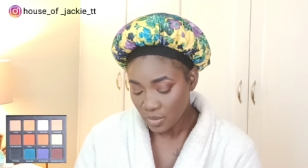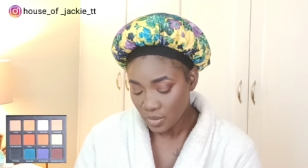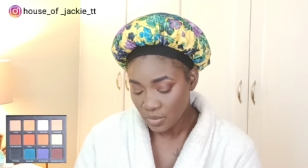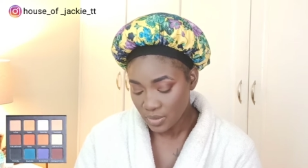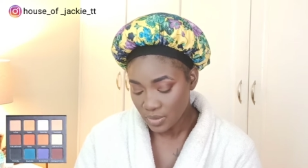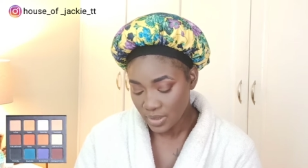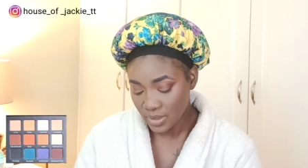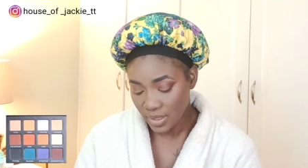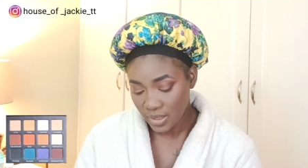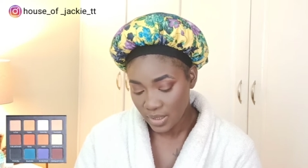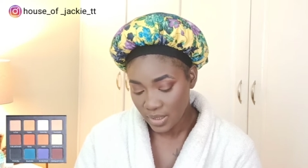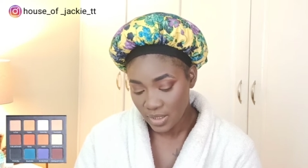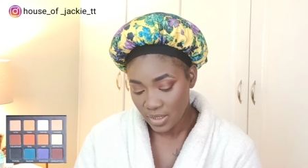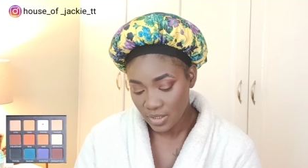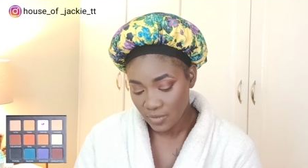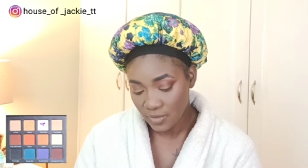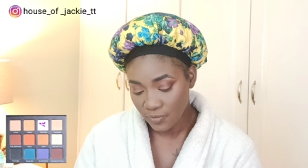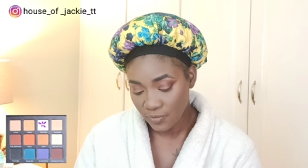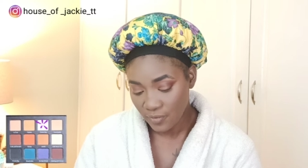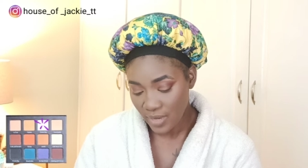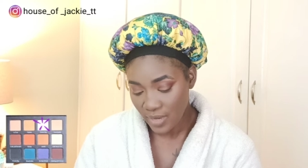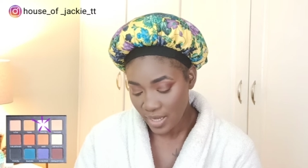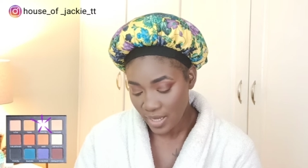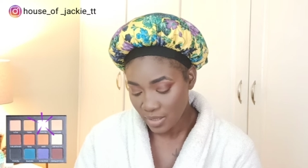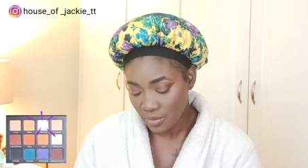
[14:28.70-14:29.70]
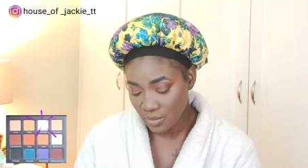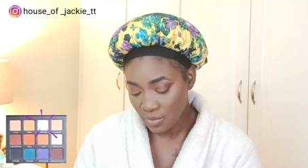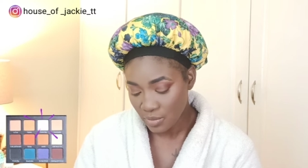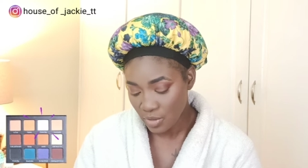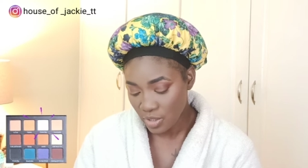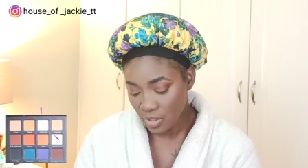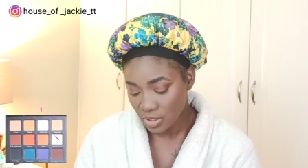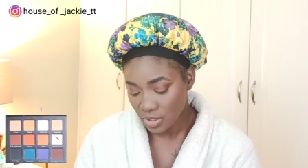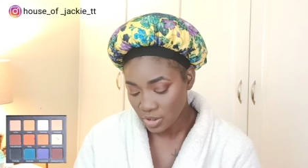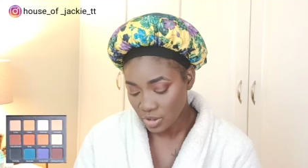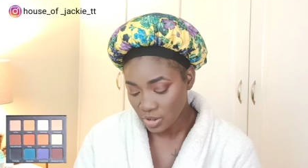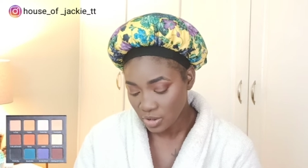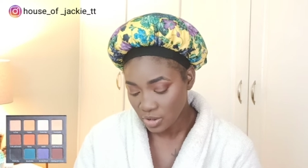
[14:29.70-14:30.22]
Using this flat
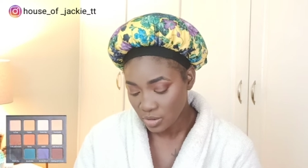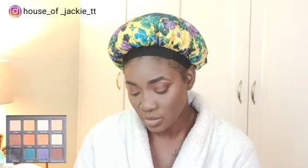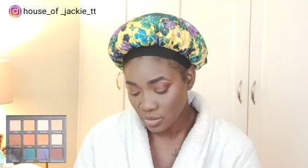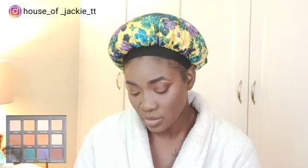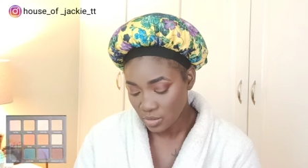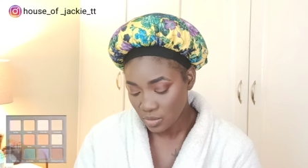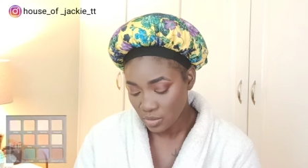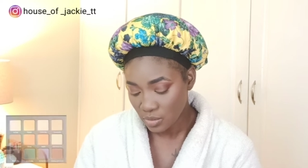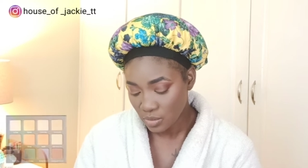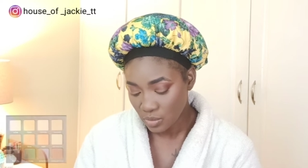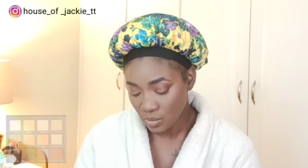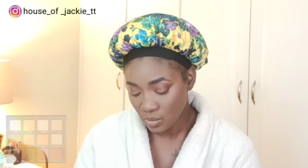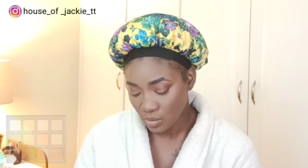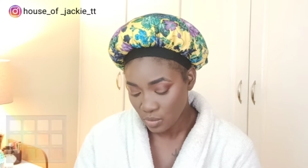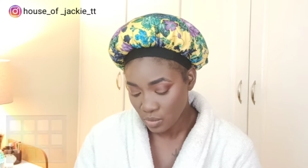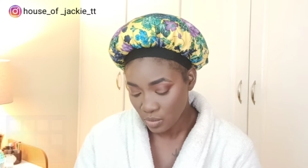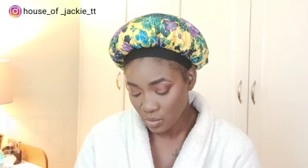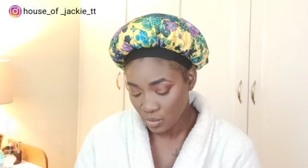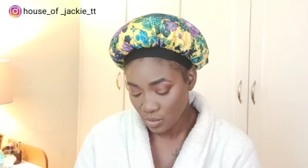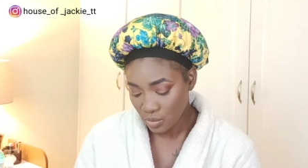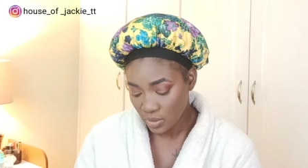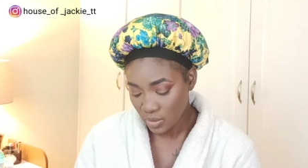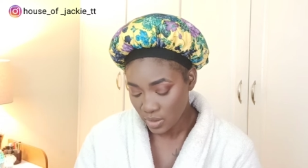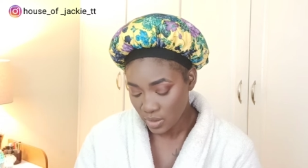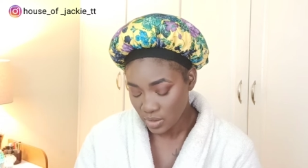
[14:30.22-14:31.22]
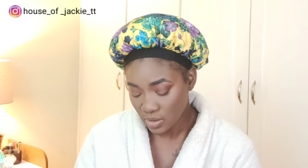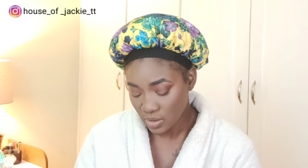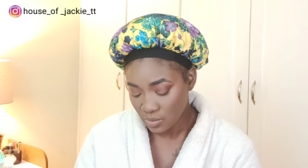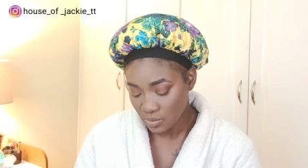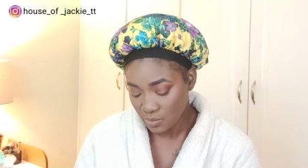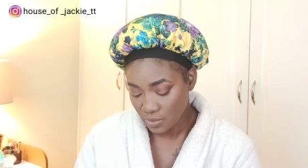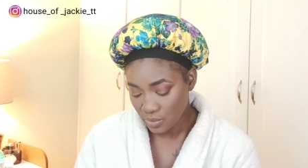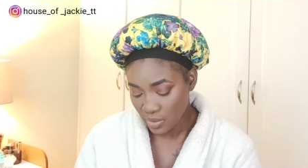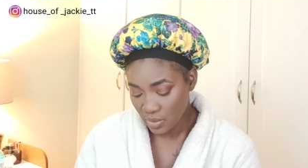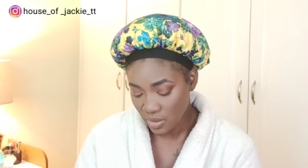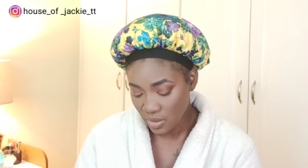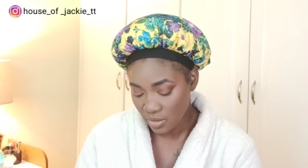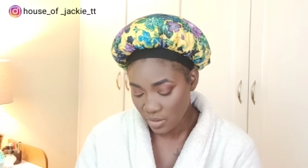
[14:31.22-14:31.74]
brush. Oh, it's
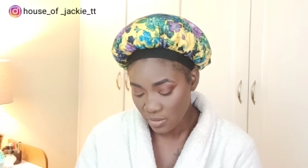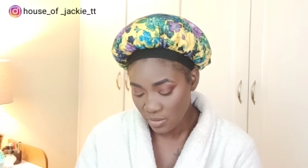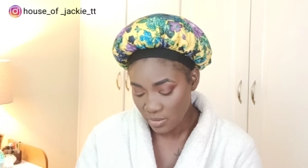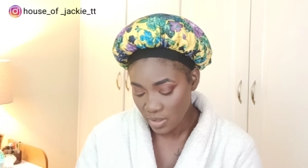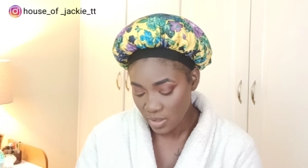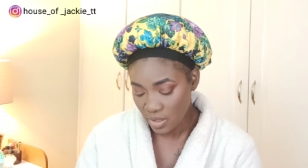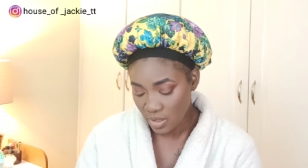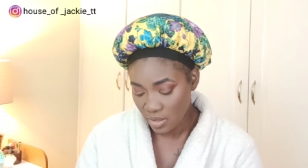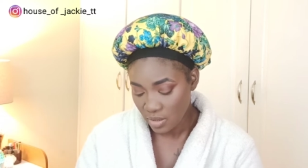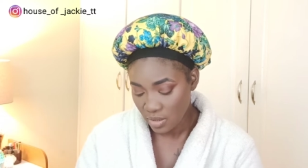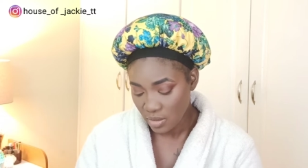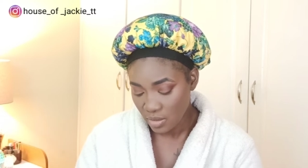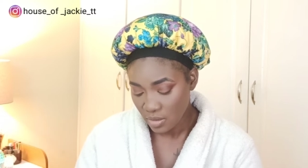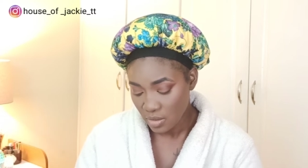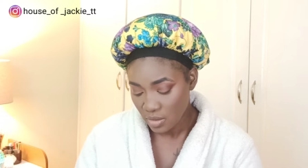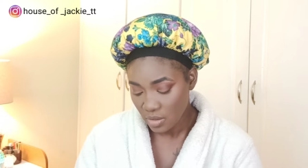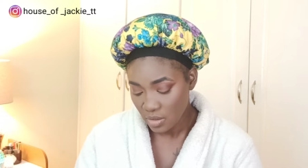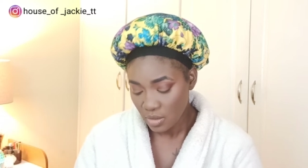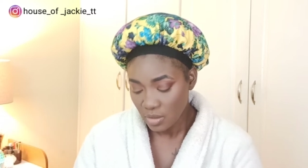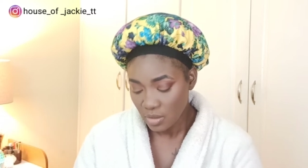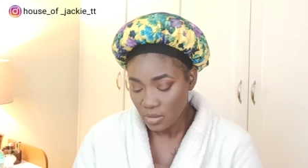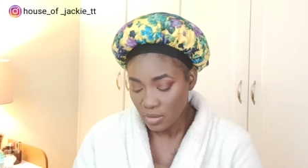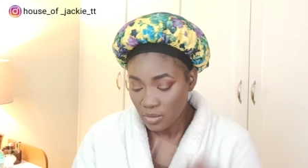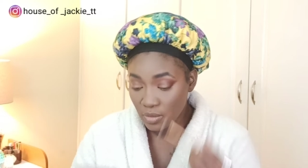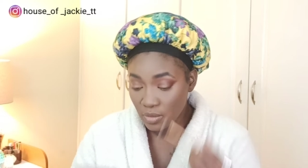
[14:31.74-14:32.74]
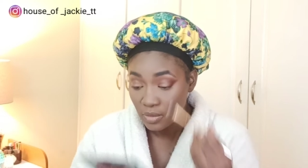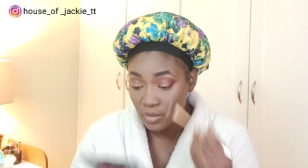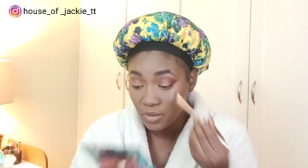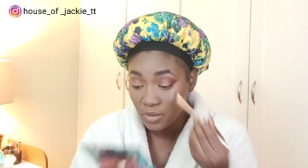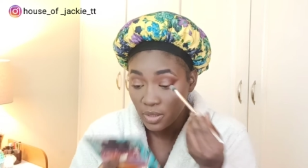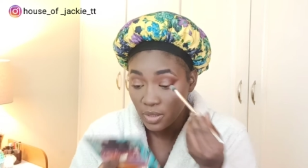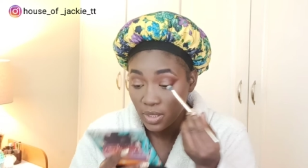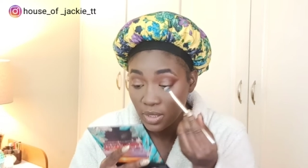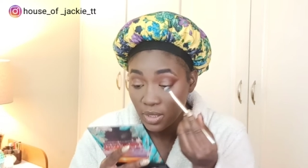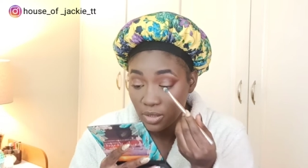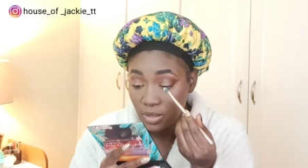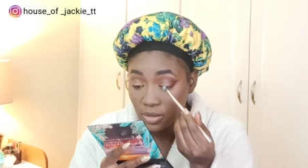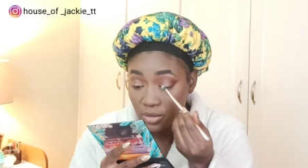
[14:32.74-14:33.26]
buttery.
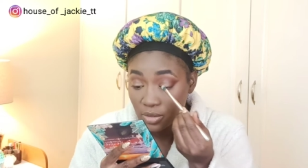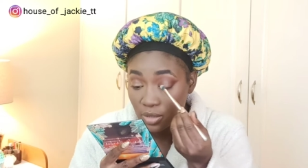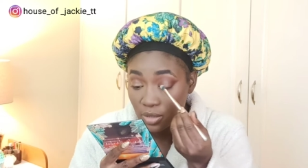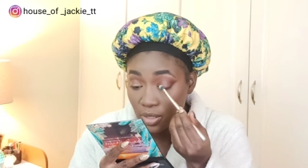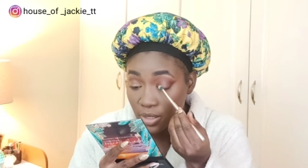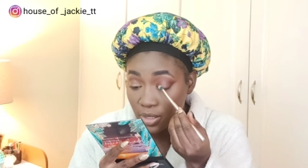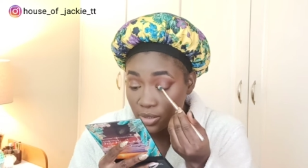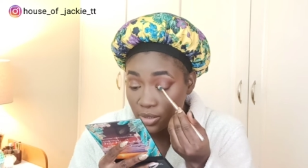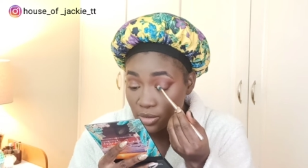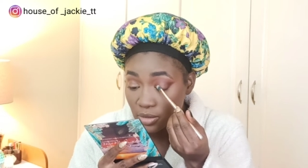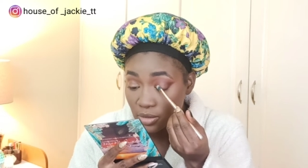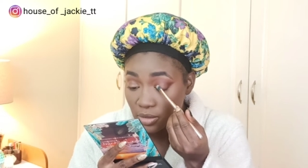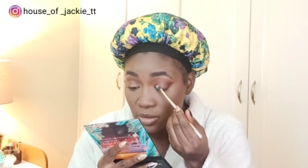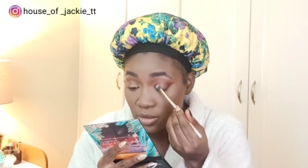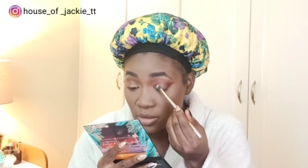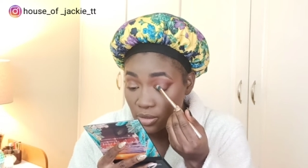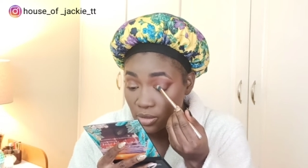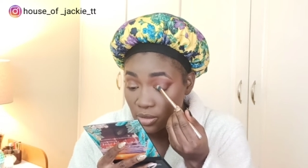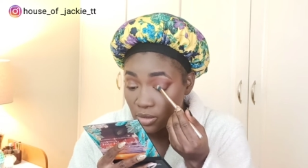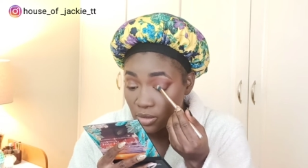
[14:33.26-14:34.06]
Okay, so let's.